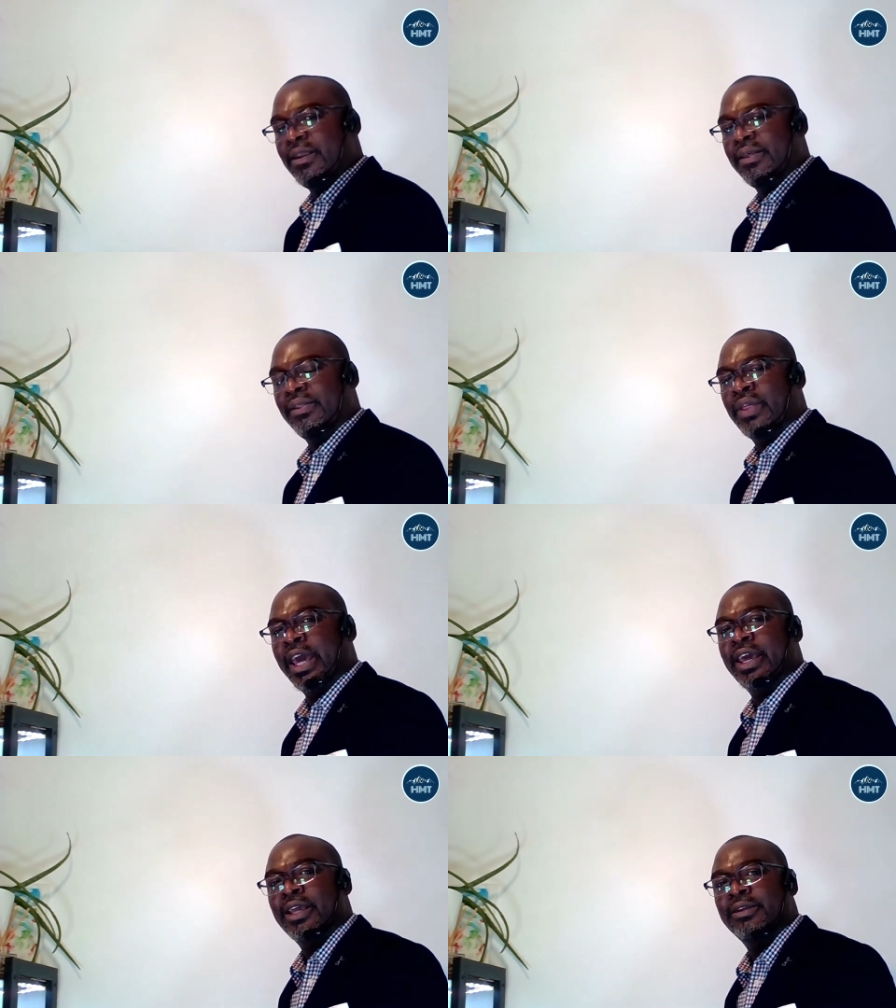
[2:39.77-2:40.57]
there.
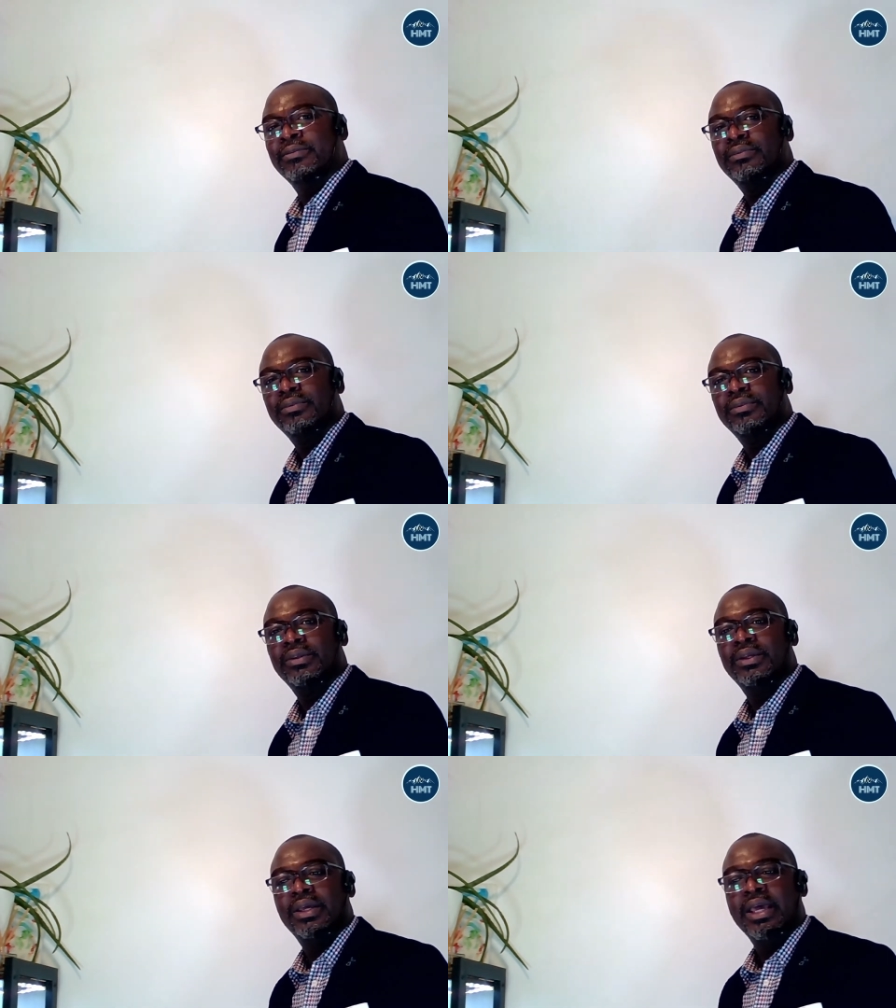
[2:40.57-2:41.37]

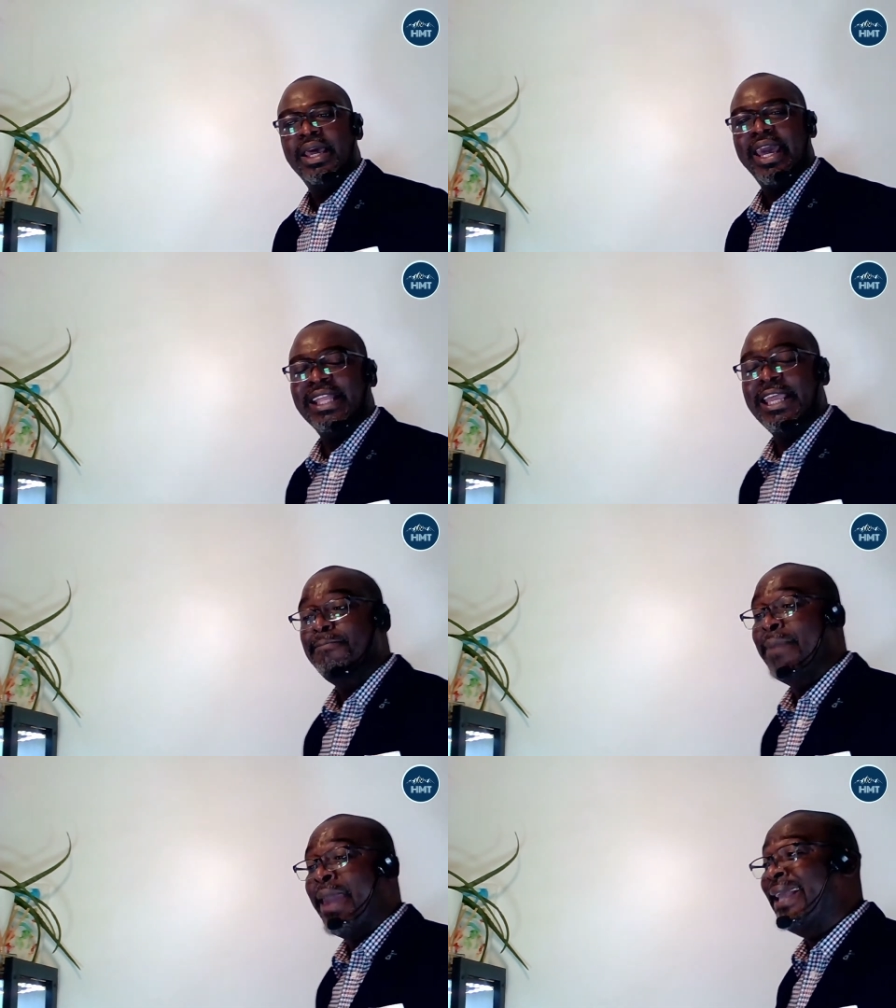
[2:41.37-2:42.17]
And he
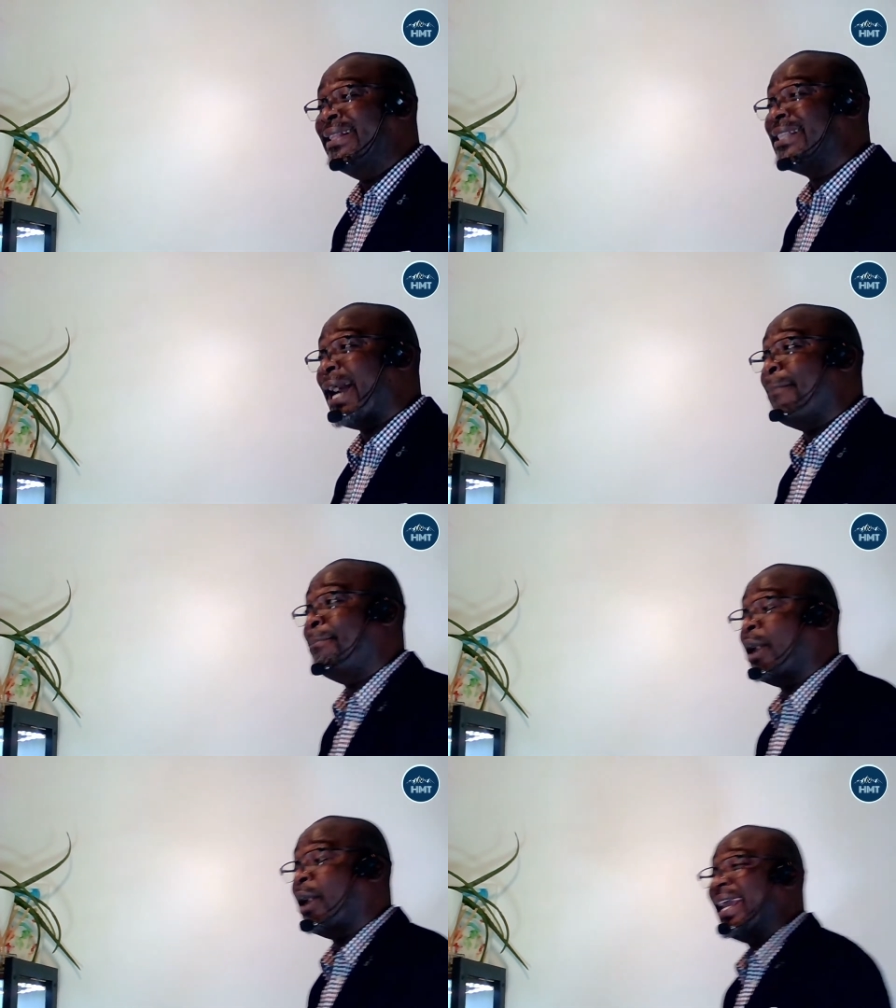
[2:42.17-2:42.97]
made it
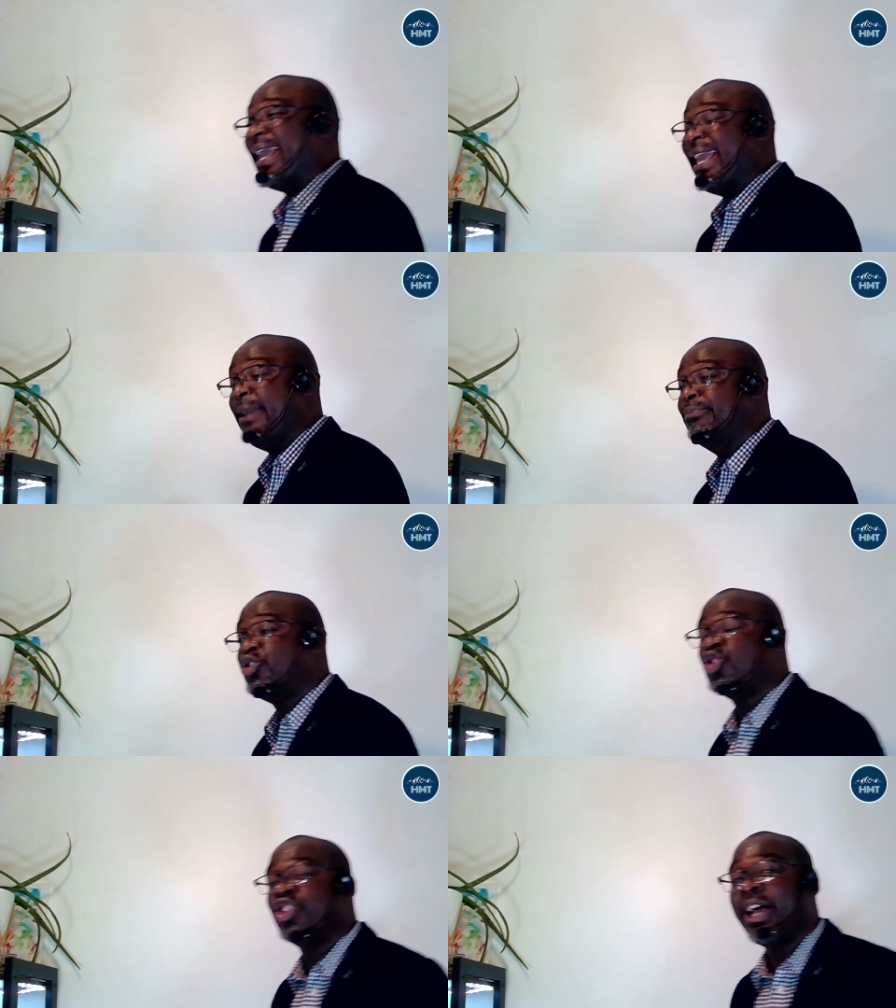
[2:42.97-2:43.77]
about
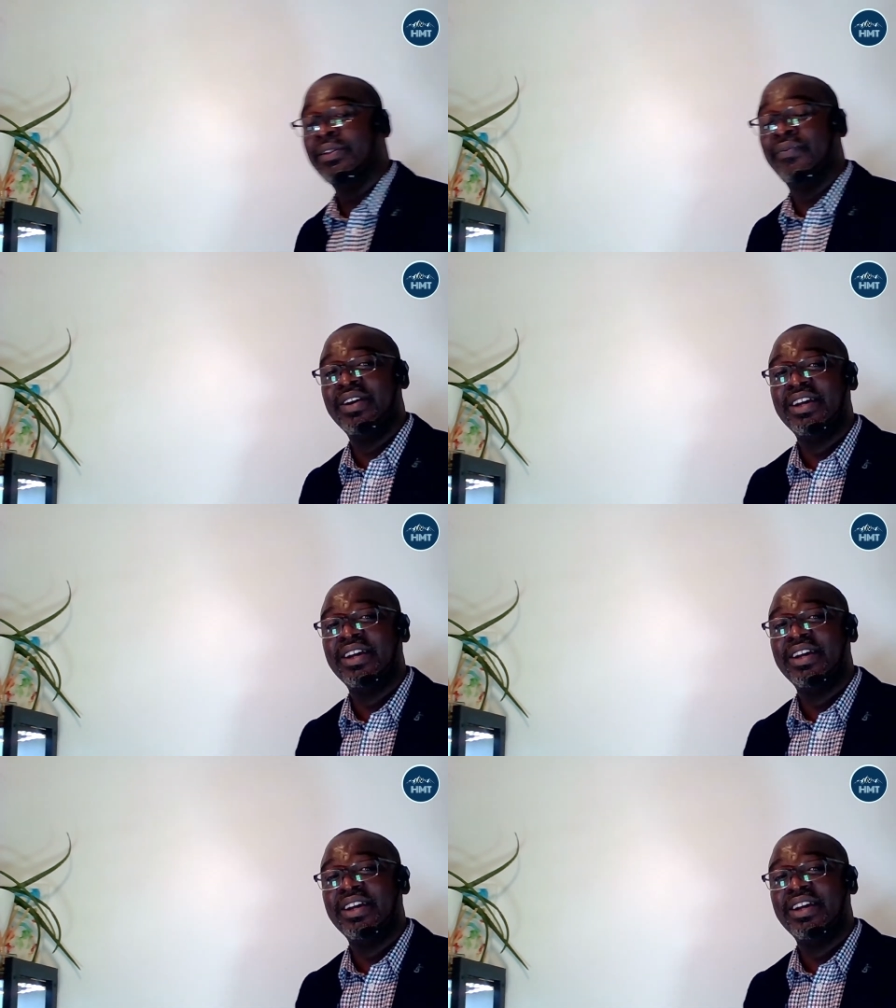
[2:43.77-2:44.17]
himself